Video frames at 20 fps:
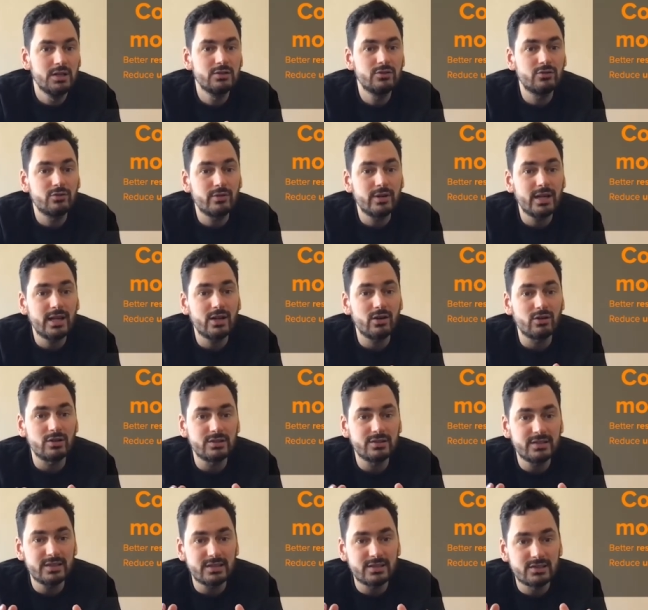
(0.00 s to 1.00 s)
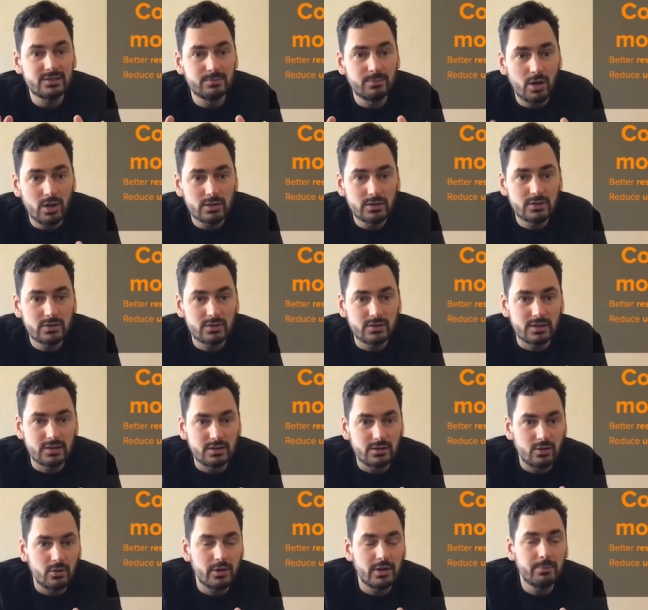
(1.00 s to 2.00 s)
3 or 6 months
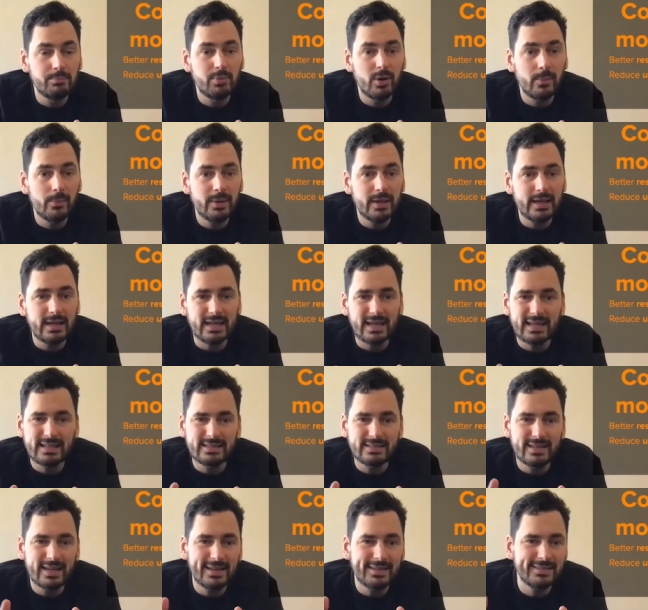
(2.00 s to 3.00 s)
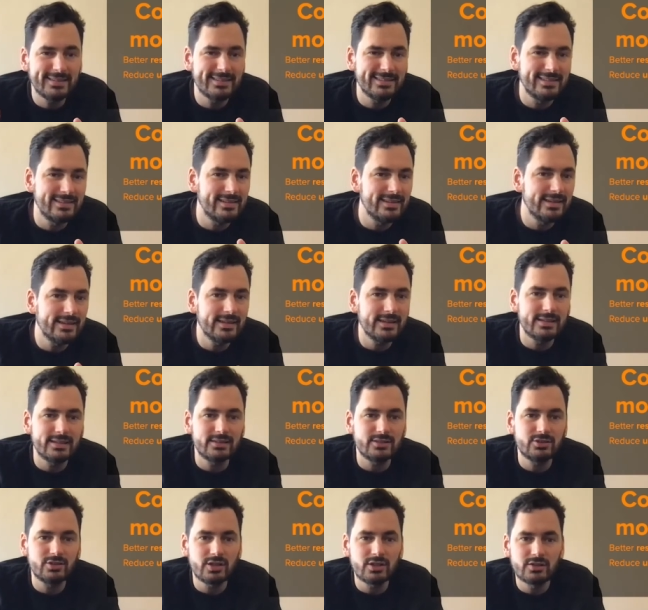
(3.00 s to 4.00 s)
in going public, and then the deal
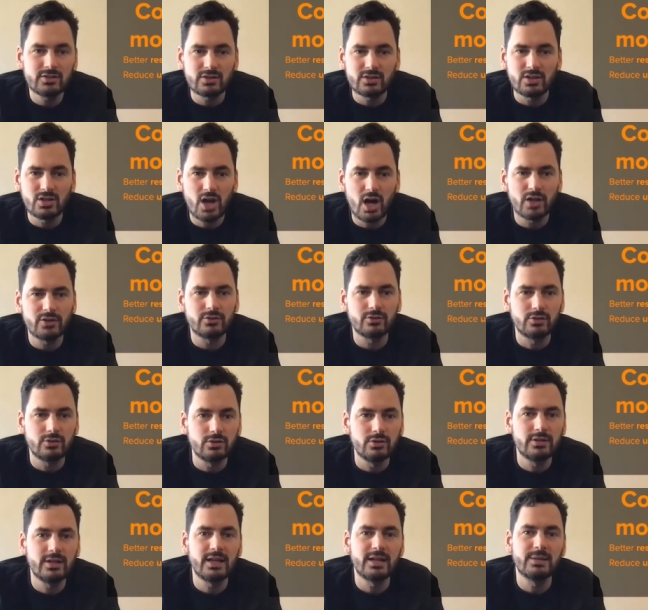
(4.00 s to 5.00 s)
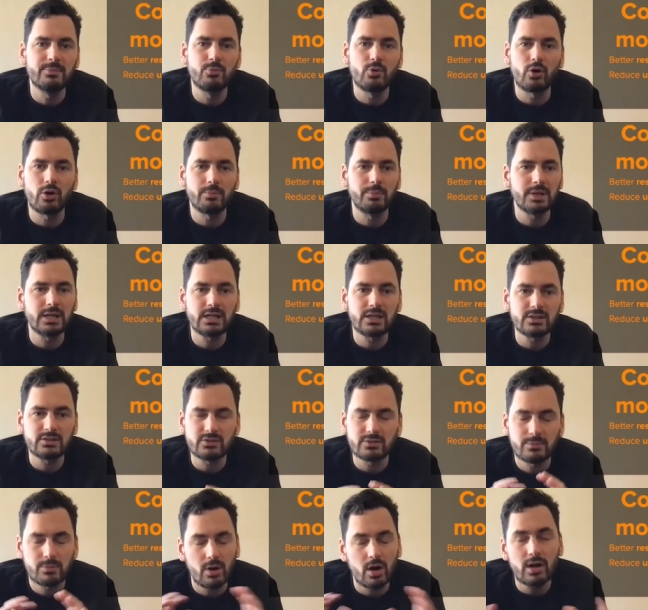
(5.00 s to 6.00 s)
is just not good anymore because
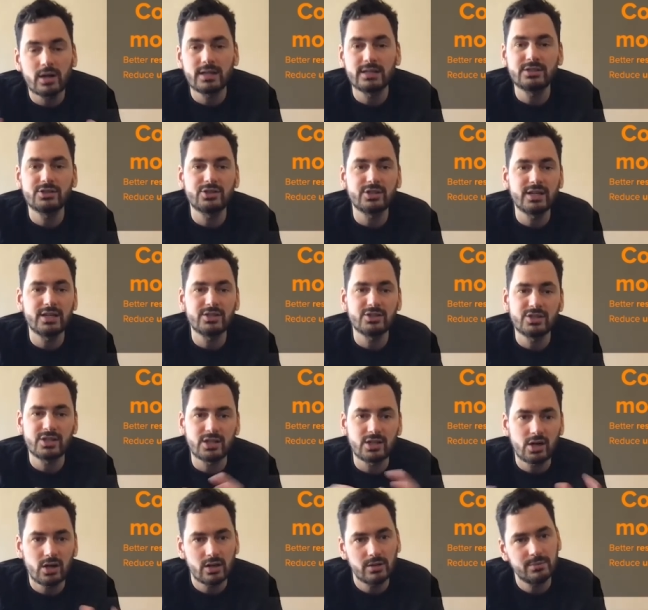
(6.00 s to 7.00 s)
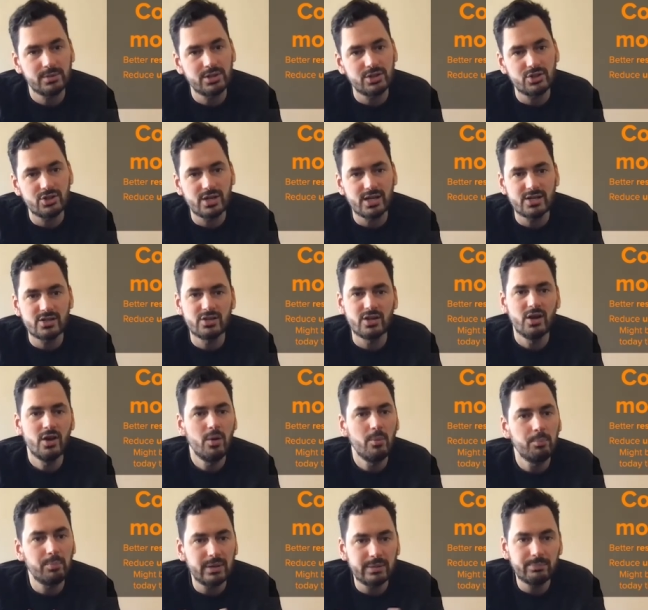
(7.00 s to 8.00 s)
the market changed, the economy changed,
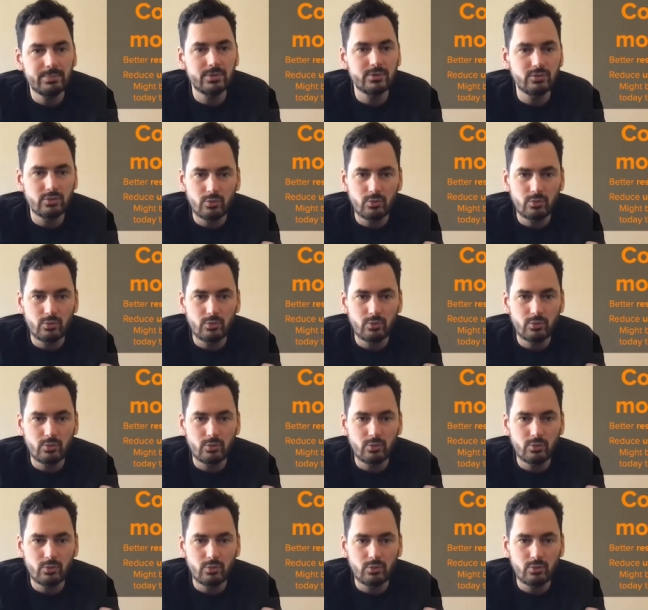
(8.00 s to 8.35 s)
people don't